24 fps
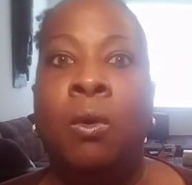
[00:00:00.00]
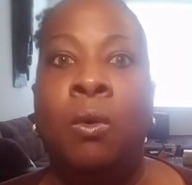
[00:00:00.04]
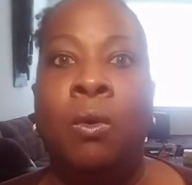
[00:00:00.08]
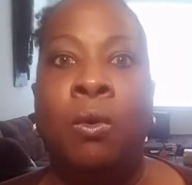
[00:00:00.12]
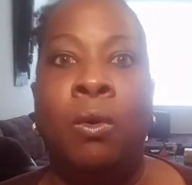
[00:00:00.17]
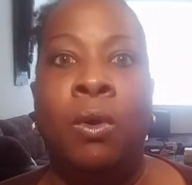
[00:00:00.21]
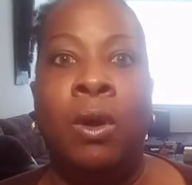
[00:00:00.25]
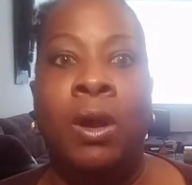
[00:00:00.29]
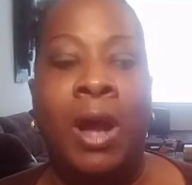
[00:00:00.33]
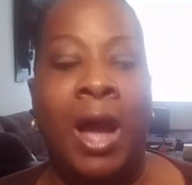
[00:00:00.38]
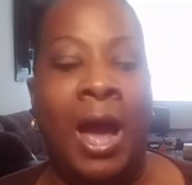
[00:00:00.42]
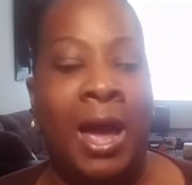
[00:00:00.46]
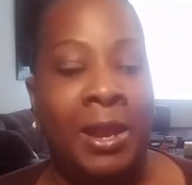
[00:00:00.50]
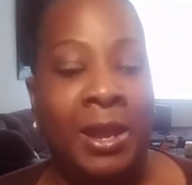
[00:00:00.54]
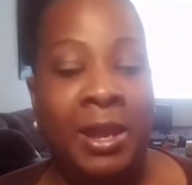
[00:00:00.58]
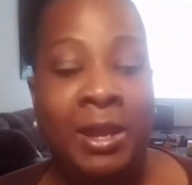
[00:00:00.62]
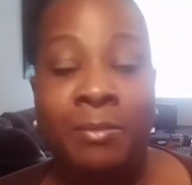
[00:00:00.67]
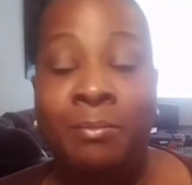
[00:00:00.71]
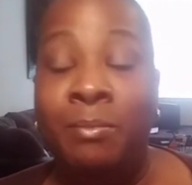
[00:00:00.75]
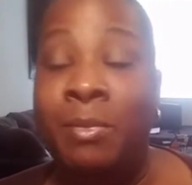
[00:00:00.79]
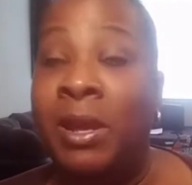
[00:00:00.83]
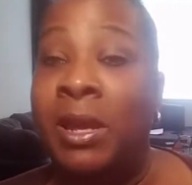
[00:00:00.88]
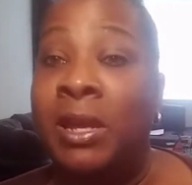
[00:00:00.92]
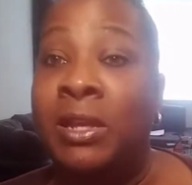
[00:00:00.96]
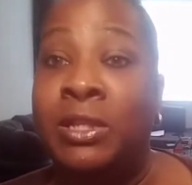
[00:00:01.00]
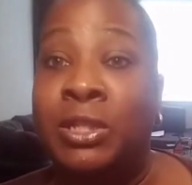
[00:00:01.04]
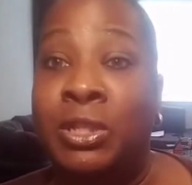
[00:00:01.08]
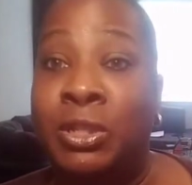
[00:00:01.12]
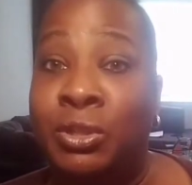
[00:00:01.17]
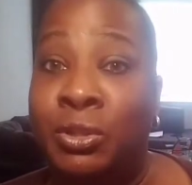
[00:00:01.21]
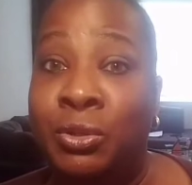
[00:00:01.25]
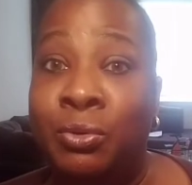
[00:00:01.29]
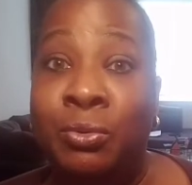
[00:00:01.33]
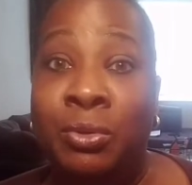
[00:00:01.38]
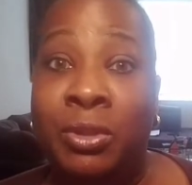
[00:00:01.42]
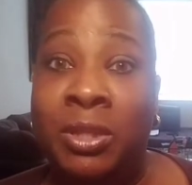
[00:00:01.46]
Or I didn't mean
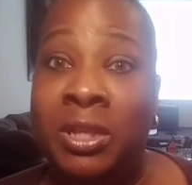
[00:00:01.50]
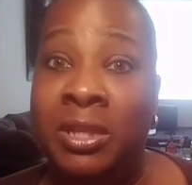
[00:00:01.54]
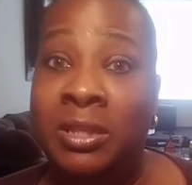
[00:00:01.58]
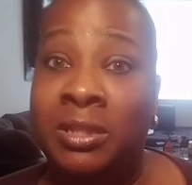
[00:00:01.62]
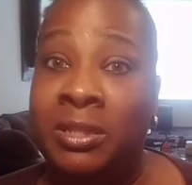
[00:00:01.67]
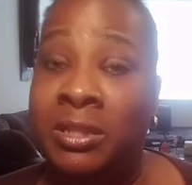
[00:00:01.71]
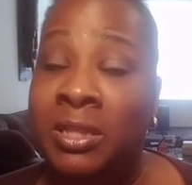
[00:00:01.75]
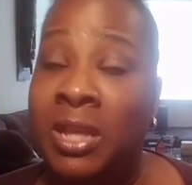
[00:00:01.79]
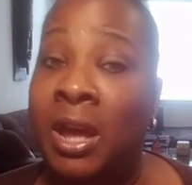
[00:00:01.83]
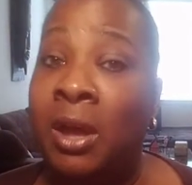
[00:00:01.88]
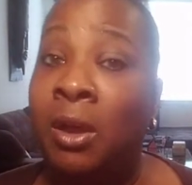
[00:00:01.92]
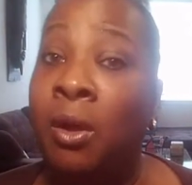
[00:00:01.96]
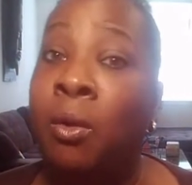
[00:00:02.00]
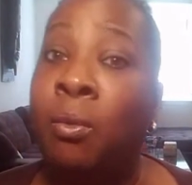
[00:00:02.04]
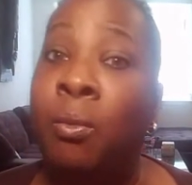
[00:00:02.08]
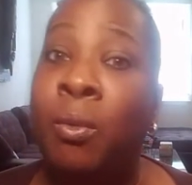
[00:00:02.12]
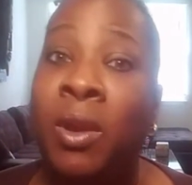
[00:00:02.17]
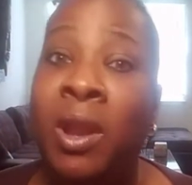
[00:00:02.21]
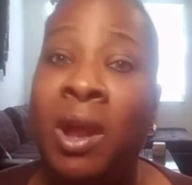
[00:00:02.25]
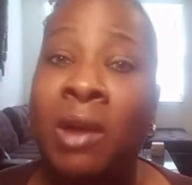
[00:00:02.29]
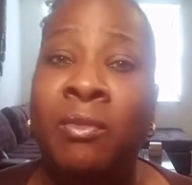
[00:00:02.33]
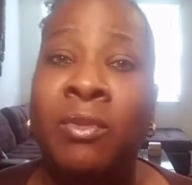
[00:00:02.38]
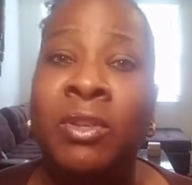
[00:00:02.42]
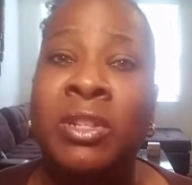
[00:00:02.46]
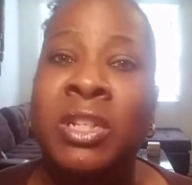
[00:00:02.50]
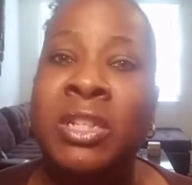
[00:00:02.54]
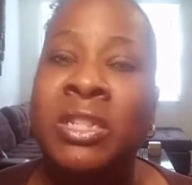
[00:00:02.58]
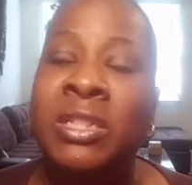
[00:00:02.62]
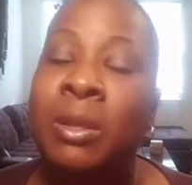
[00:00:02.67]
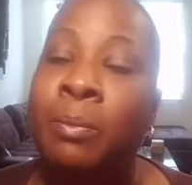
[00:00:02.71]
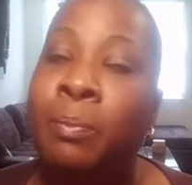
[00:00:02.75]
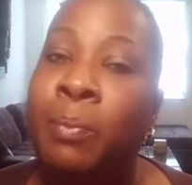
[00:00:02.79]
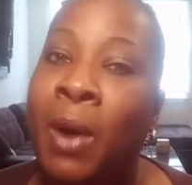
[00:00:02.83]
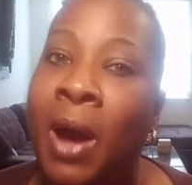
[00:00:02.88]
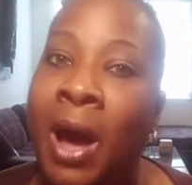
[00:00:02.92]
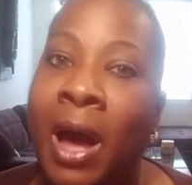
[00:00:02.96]
to do this, that, or whatever.
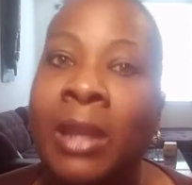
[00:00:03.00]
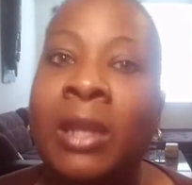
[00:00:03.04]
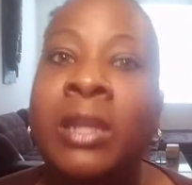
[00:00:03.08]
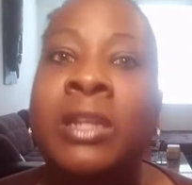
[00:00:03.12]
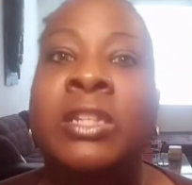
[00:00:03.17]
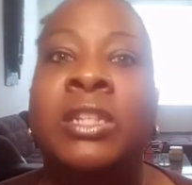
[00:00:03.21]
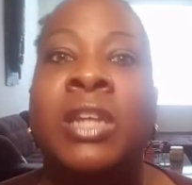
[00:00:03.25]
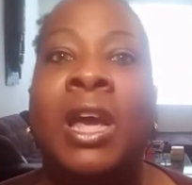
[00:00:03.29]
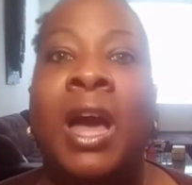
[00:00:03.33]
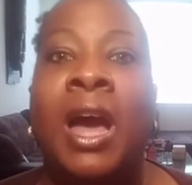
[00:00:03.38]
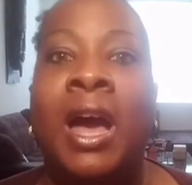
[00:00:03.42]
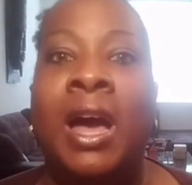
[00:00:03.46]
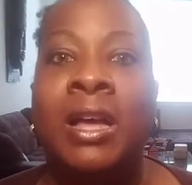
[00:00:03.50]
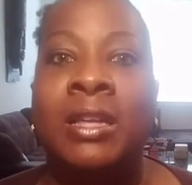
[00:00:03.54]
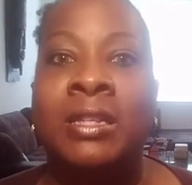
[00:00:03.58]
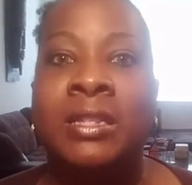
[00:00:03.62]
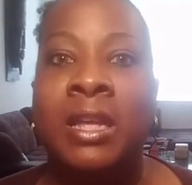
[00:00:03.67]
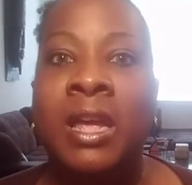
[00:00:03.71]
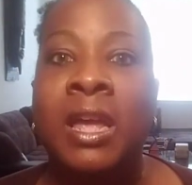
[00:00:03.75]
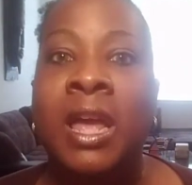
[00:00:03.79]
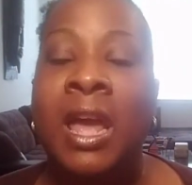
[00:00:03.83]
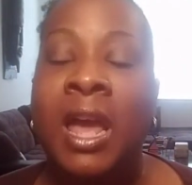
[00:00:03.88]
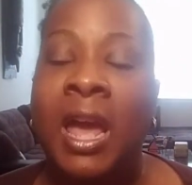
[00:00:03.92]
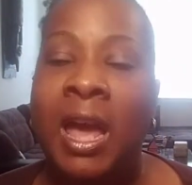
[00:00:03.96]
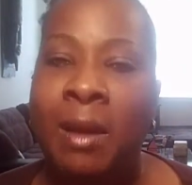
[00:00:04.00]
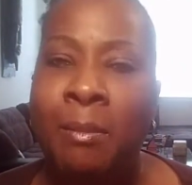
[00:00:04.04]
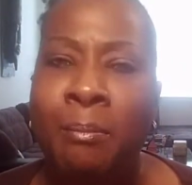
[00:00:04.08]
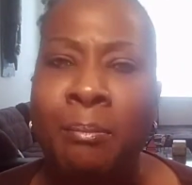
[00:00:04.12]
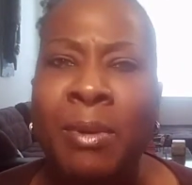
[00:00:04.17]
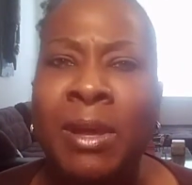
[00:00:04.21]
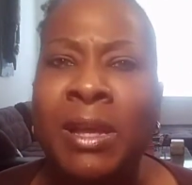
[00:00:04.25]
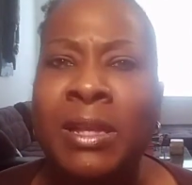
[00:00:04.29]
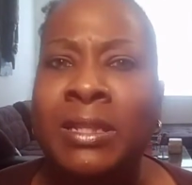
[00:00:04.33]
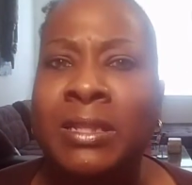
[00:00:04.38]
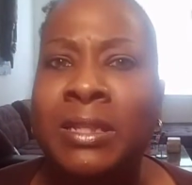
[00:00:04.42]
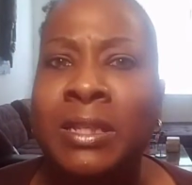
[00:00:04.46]
Just apologize
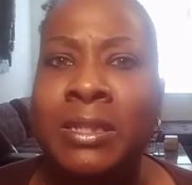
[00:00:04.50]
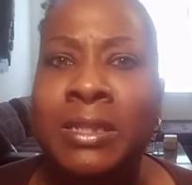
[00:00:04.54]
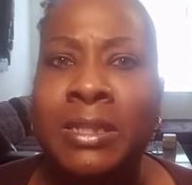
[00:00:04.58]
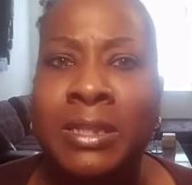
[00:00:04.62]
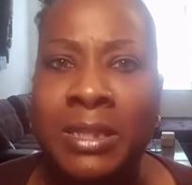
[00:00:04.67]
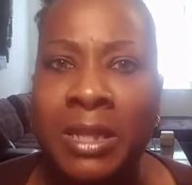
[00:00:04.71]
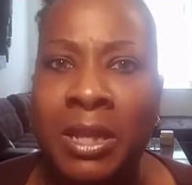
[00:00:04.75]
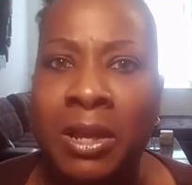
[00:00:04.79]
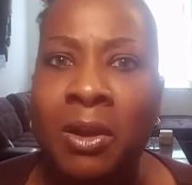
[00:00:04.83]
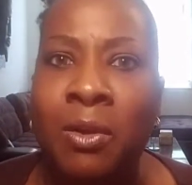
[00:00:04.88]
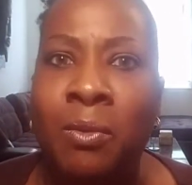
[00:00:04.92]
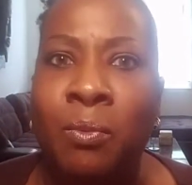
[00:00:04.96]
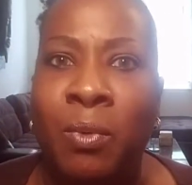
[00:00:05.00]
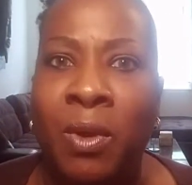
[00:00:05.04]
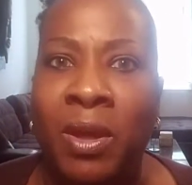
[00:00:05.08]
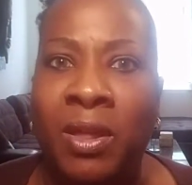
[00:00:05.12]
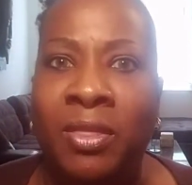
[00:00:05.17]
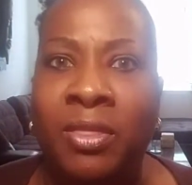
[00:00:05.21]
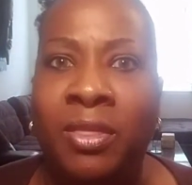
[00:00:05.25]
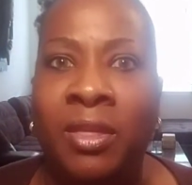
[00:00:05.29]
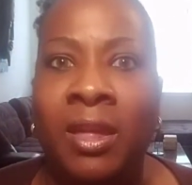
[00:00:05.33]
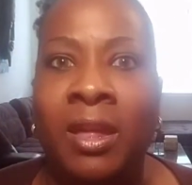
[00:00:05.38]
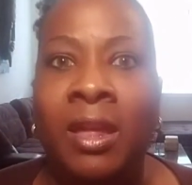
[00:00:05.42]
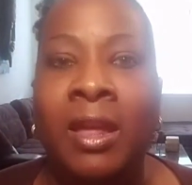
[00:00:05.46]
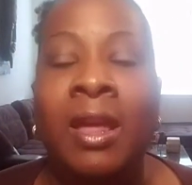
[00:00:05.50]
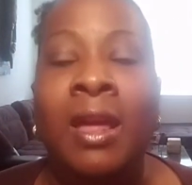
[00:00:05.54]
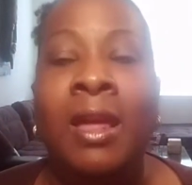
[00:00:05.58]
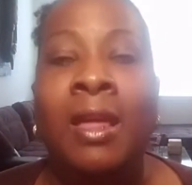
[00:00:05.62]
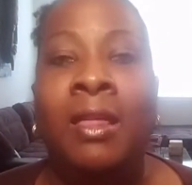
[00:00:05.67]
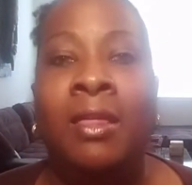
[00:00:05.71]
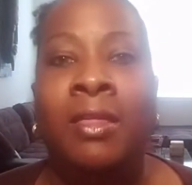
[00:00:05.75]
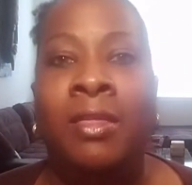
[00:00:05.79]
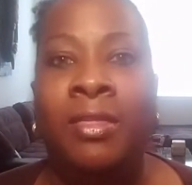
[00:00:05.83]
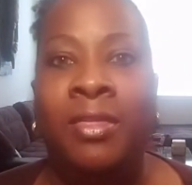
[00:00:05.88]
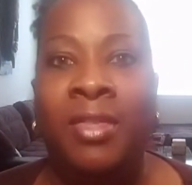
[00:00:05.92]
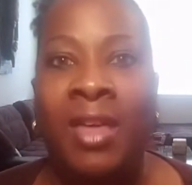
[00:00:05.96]
and be sincere with it.
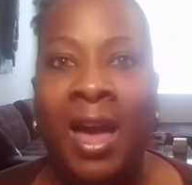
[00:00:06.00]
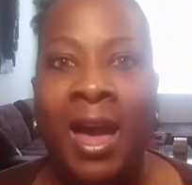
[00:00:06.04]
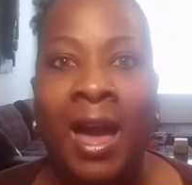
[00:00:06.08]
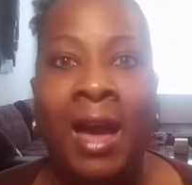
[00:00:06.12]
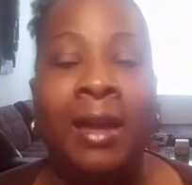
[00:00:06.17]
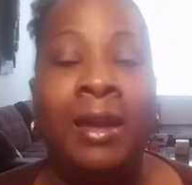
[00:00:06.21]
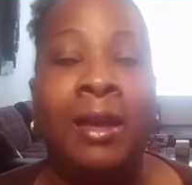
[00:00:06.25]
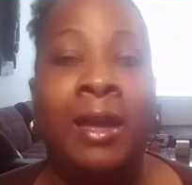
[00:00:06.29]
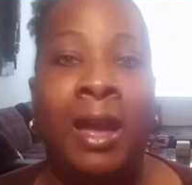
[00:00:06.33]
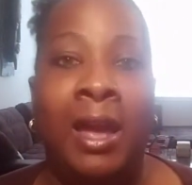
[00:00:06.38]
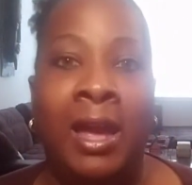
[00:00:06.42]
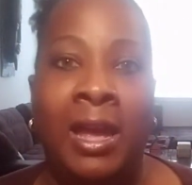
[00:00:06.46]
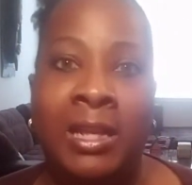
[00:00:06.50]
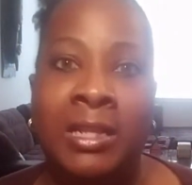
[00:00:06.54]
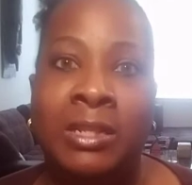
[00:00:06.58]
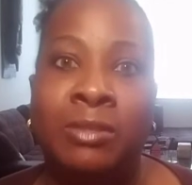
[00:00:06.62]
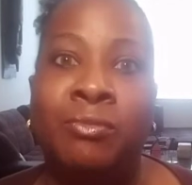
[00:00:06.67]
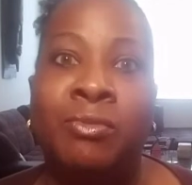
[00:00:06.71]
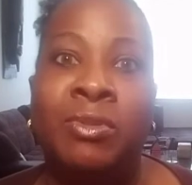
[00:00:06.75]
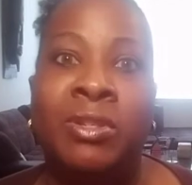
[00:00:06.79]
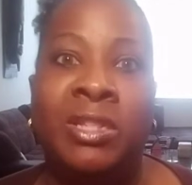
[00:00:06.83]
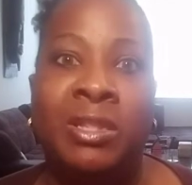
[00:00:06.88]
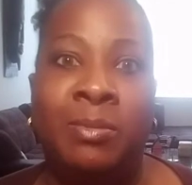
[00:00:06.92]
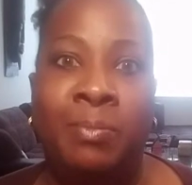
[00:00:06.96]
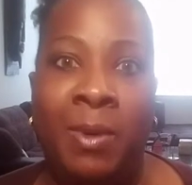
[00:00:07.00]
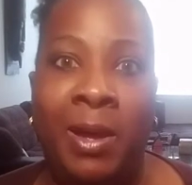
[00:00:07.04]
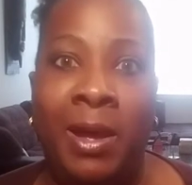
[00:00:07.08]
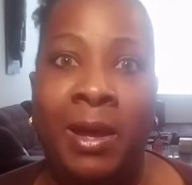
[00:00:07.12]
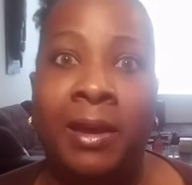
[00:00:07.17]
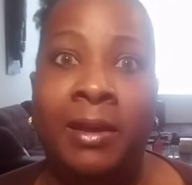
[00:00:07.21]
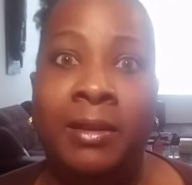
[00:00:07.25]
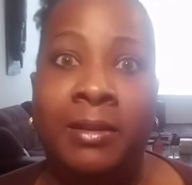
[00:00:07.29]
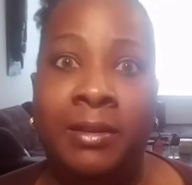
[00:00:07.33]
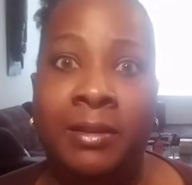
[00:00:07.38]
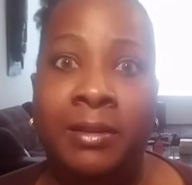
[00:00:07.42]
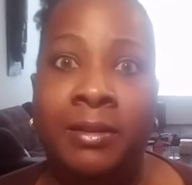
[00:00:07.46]
That gains
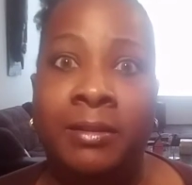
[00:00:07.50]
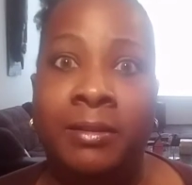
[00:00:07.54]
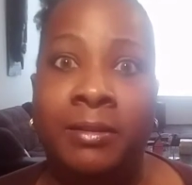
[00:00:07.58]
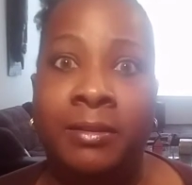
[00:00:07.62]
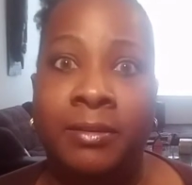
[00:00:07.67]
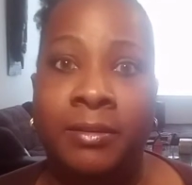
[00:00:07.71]
respect.